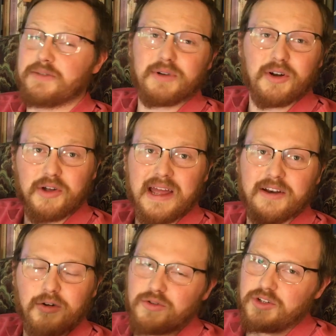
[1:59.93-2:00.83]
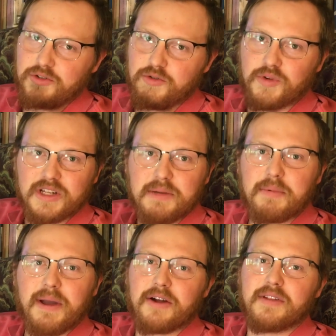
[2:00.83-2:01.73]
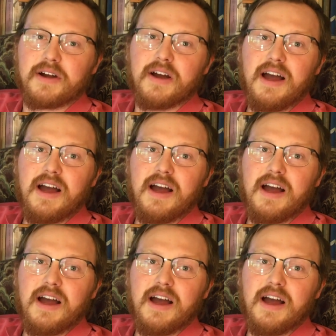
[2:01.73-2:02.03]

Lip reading: but again, only you want to keep a pair in there.